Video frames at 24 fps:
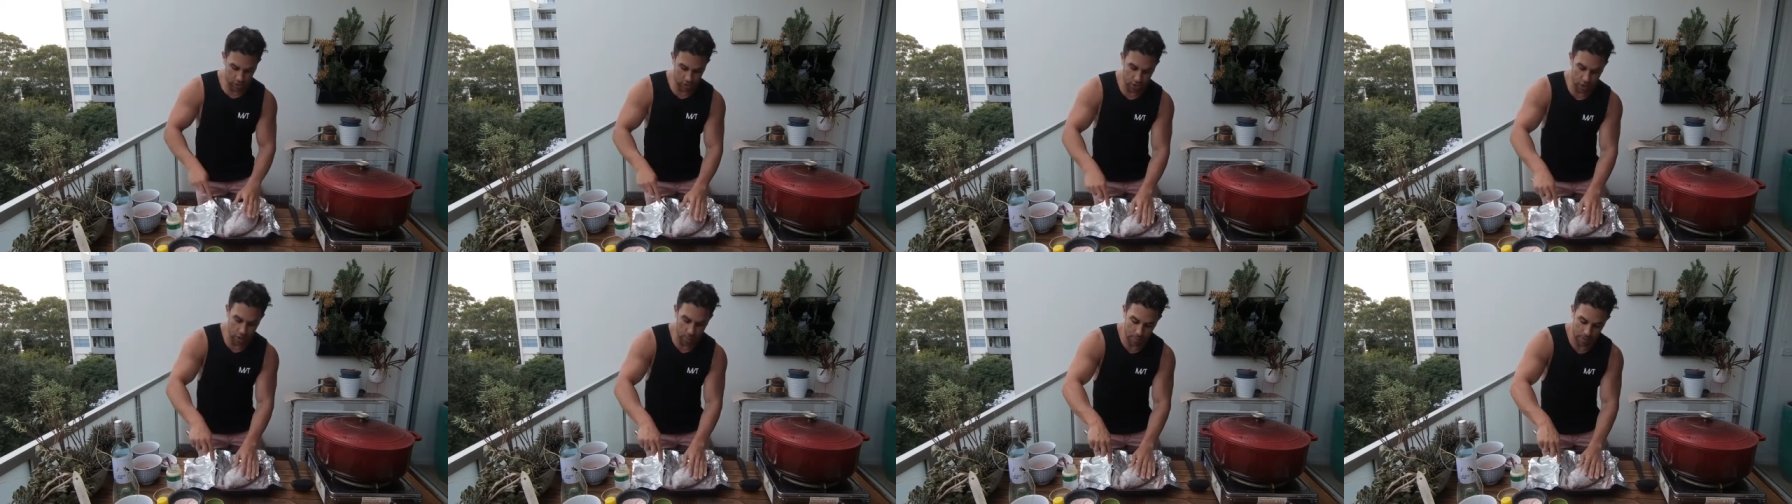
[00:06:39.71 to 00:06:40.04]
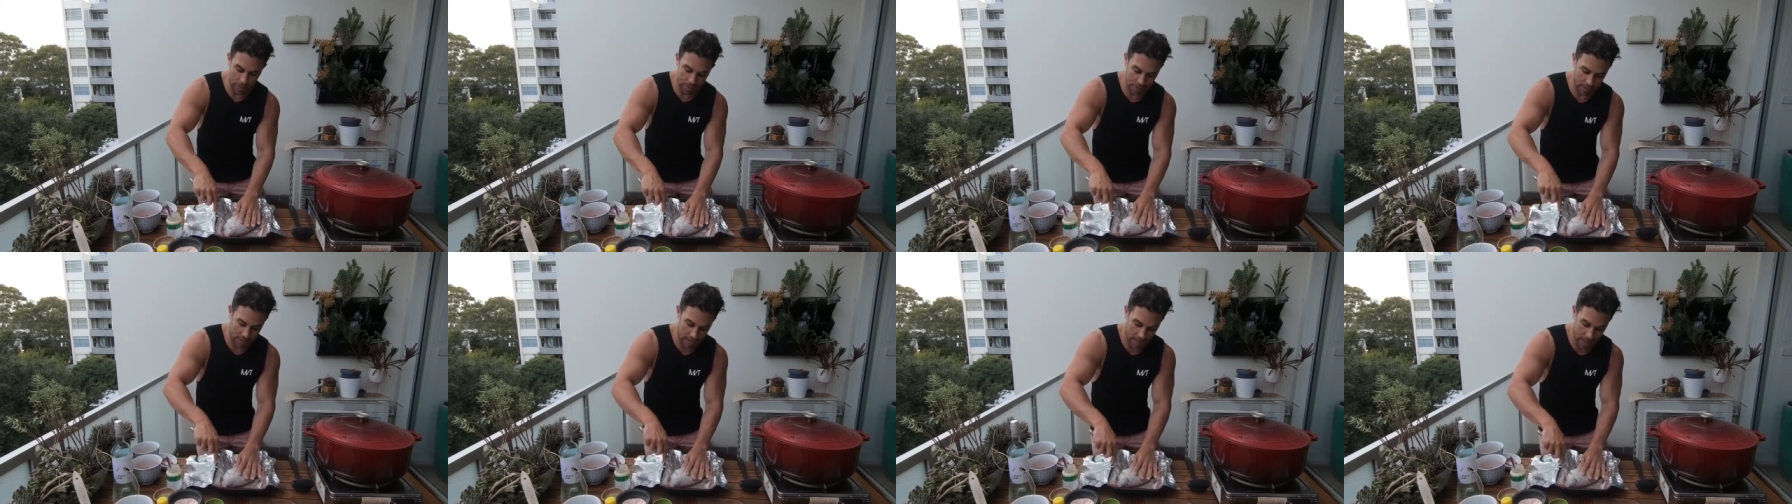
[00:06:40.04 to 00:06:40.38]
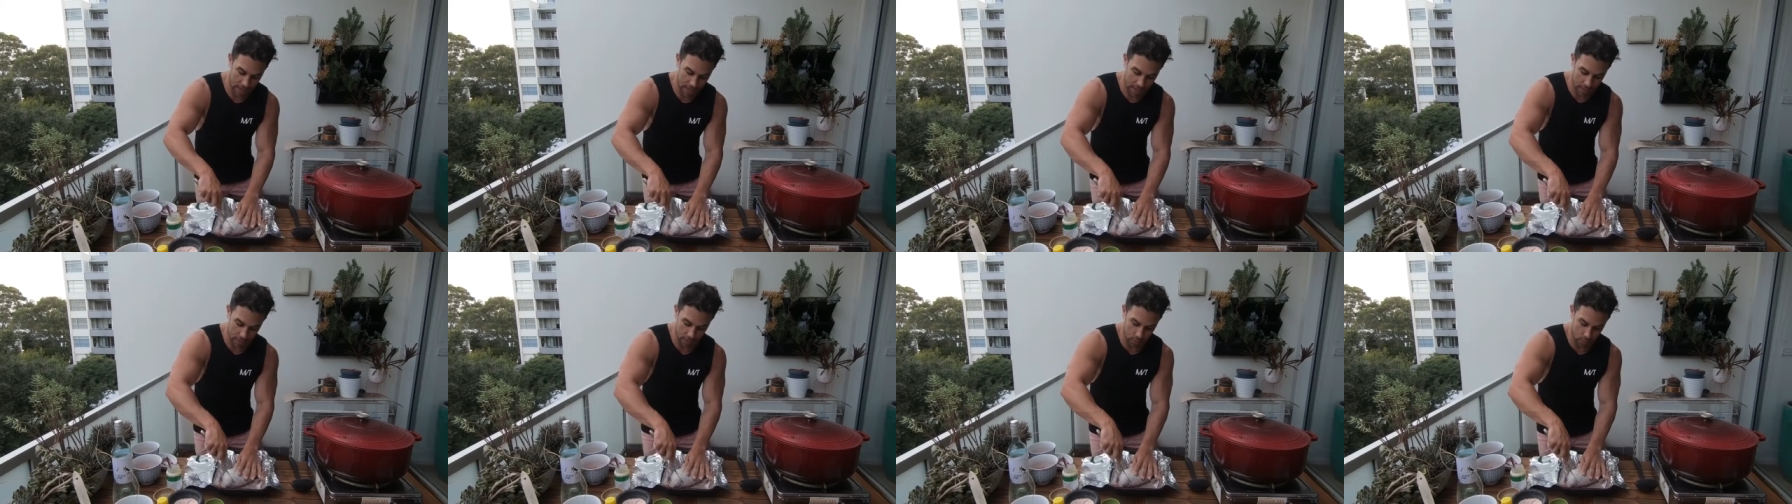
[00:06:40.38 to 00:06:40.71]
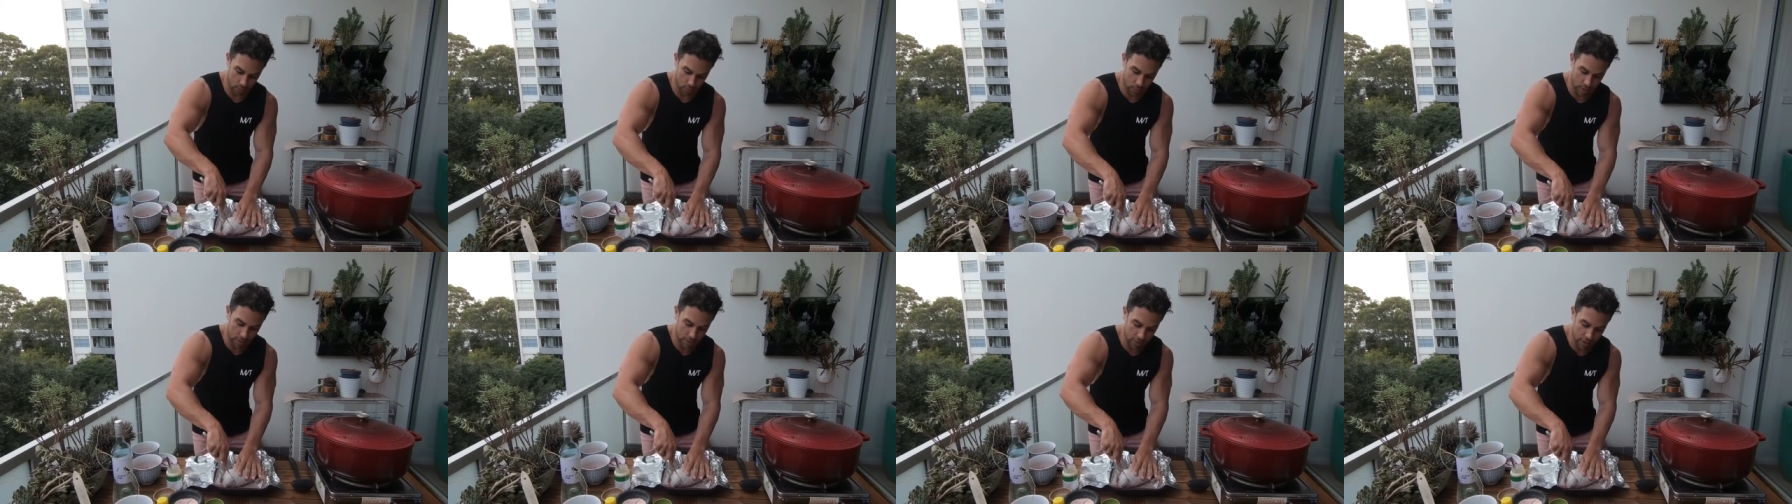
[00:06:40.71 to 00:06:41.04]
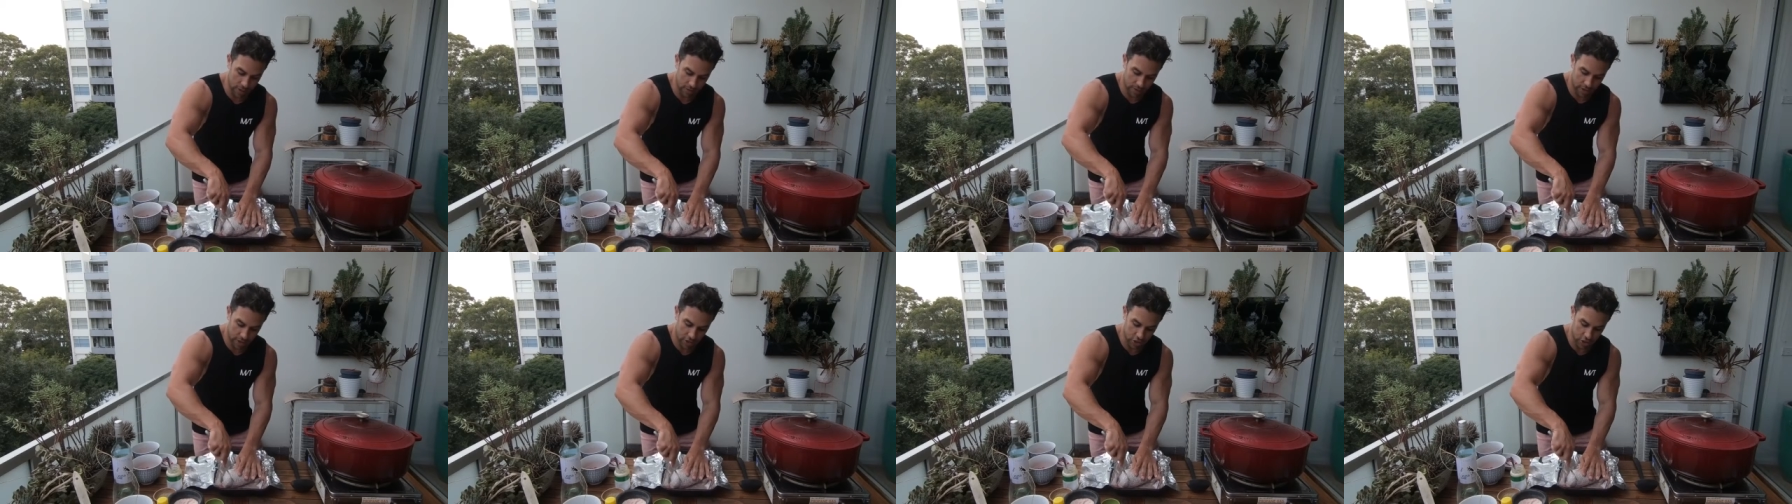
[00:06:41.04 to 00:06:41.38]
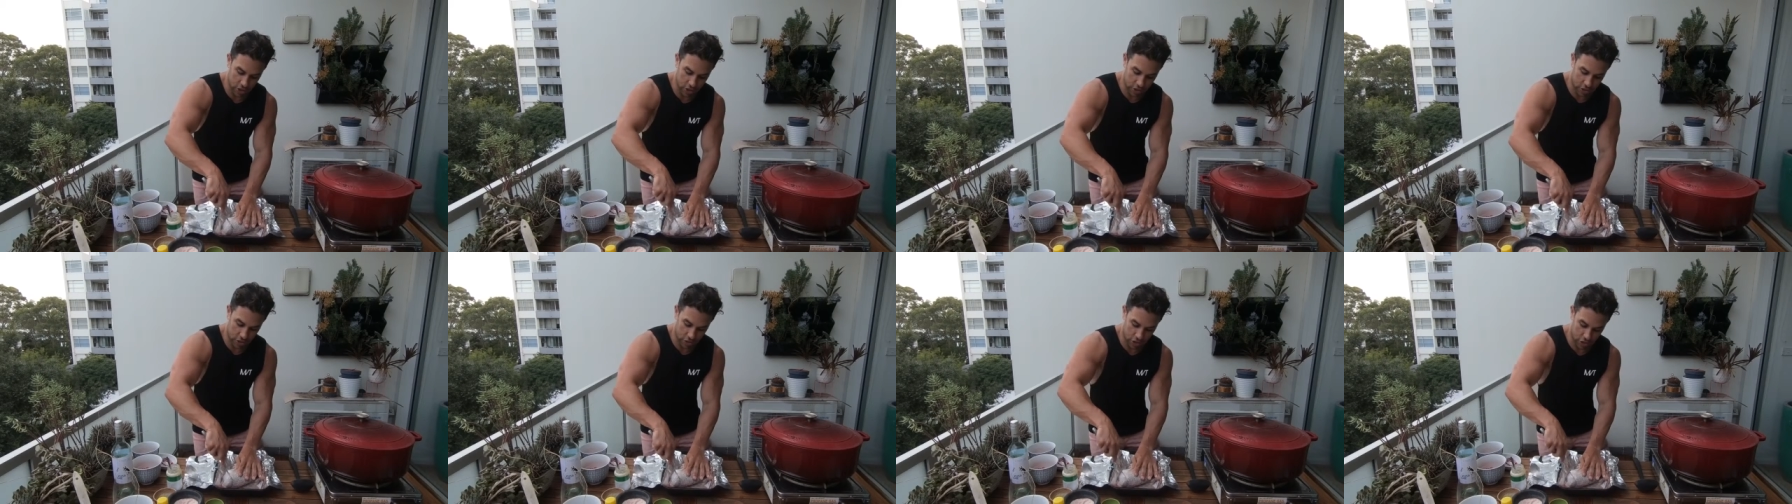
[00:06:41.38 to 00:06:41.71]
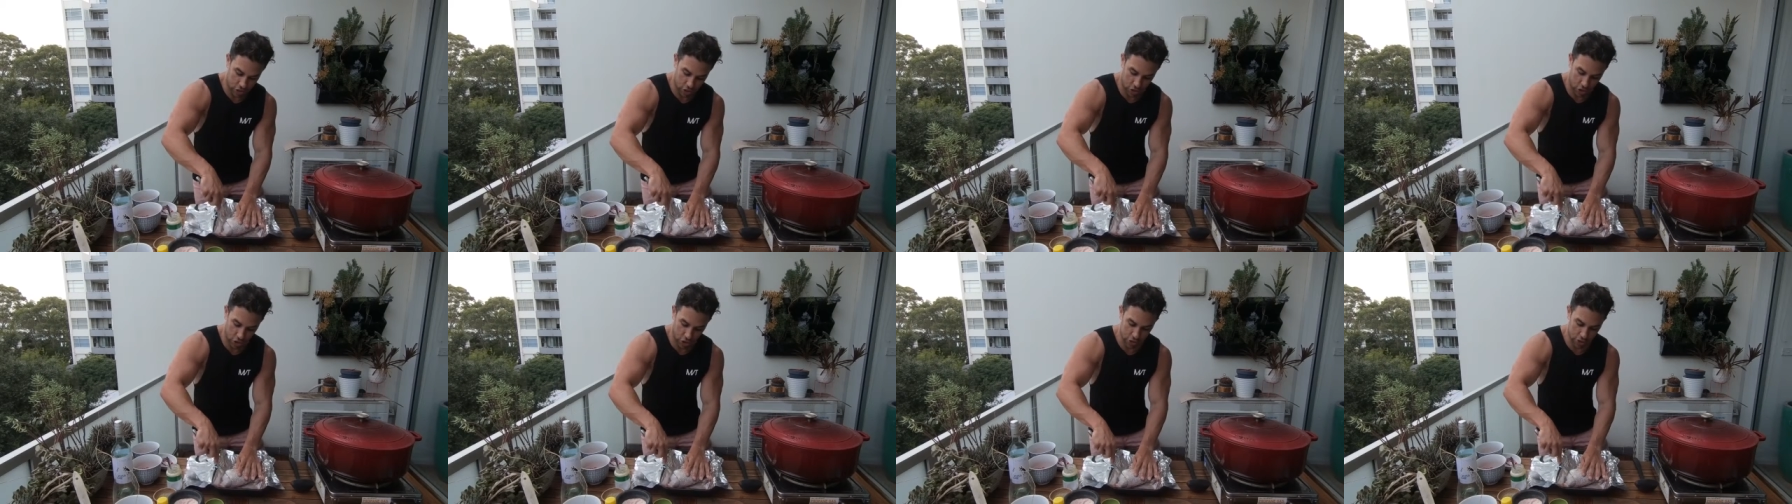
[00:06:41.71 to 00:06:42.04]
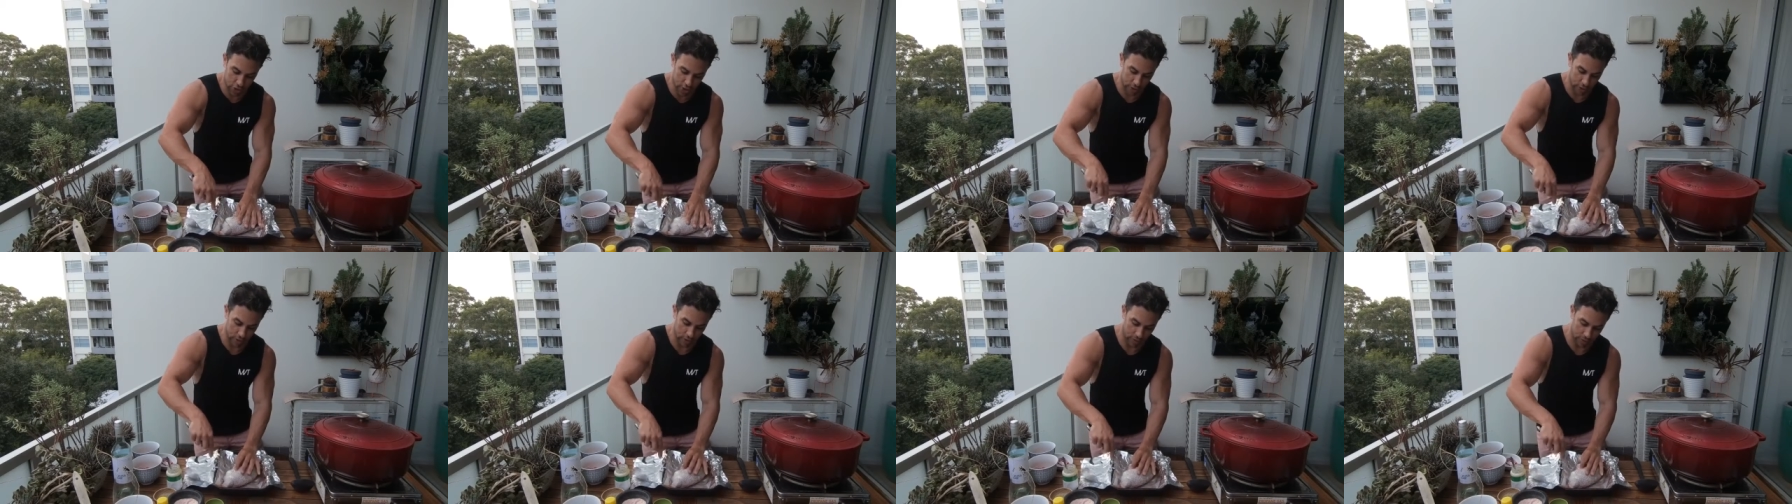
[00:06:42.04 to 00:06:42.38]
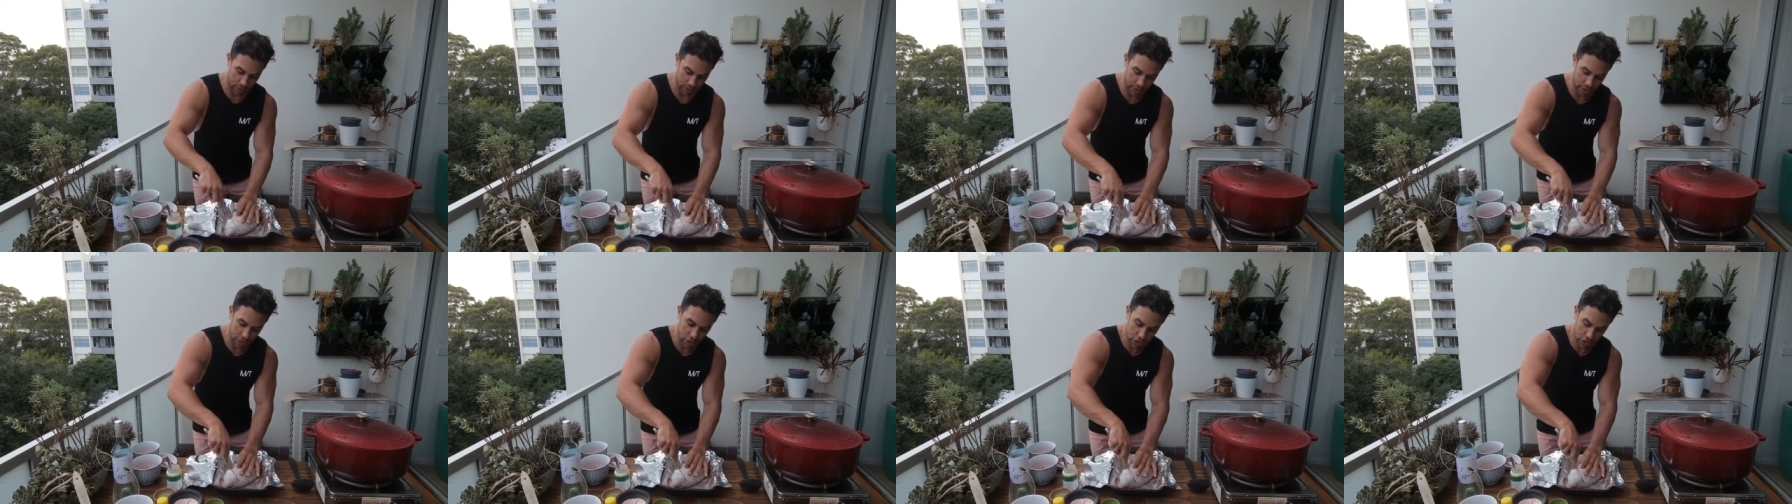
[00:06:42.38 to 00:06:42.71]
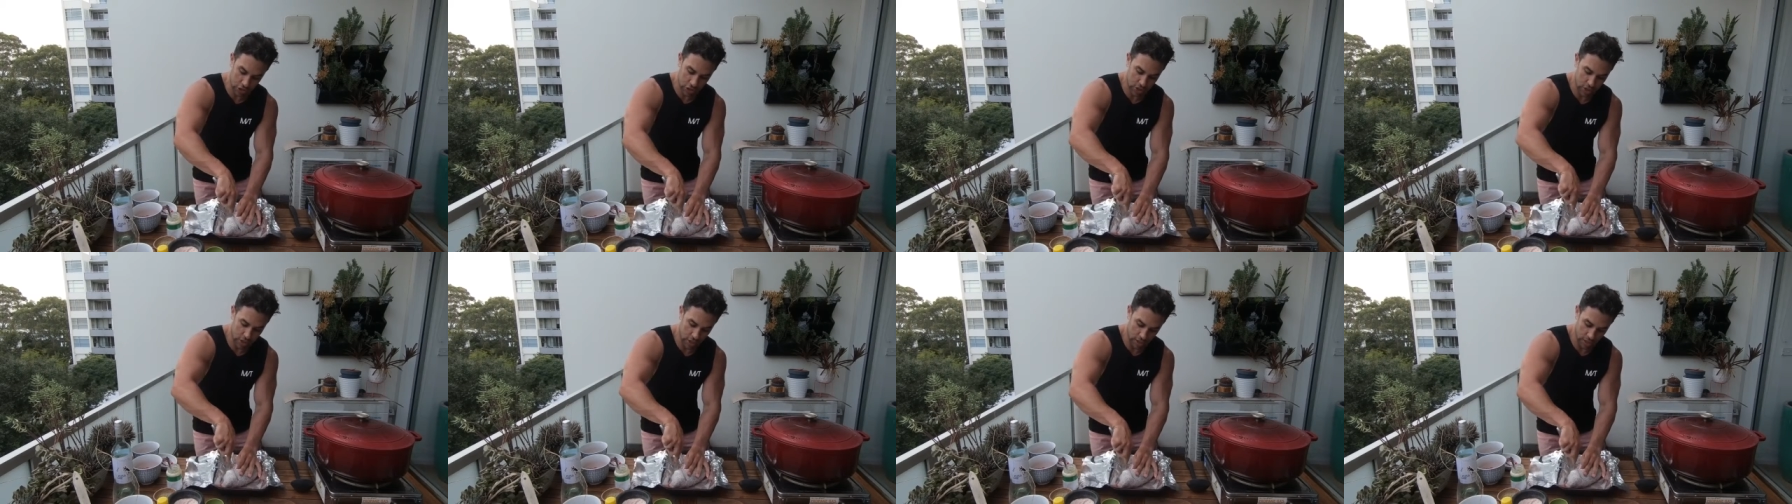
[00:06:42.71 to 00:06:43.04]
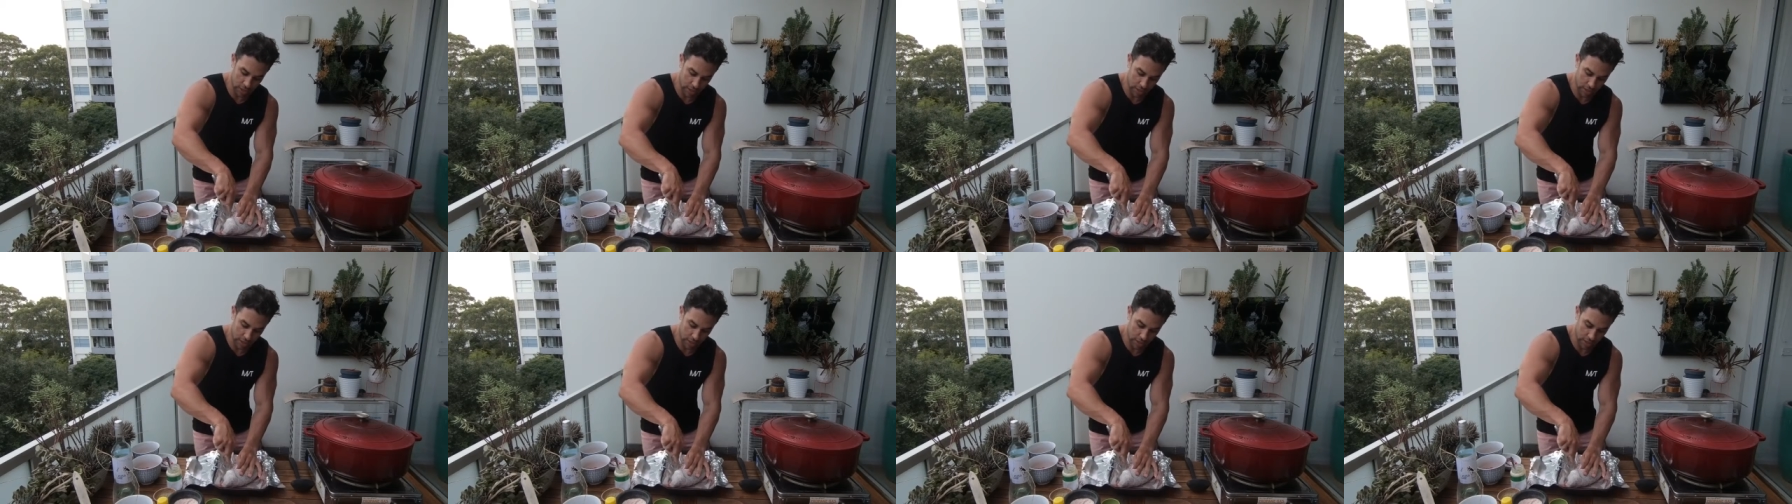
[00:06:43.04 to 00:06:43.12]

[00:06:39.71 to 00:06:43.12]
don't be scared. Once you've actually chosen your fish,